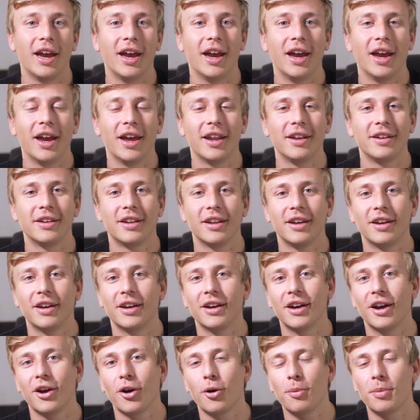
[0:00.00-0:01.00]
And
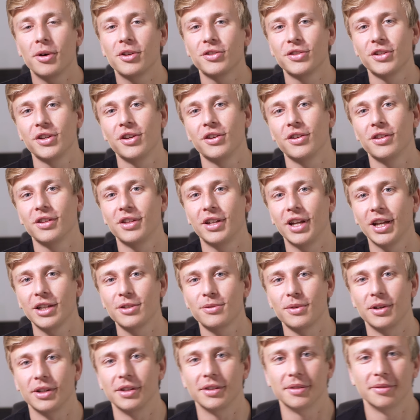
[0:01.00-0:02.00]
I hope I'll see you in the
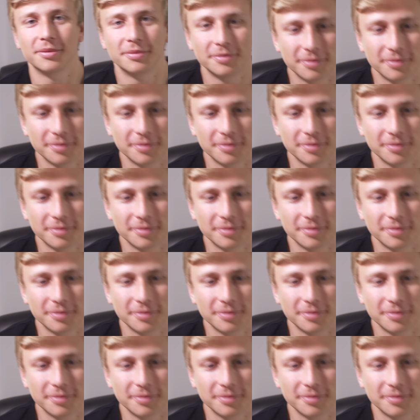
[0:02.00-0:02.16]
next one.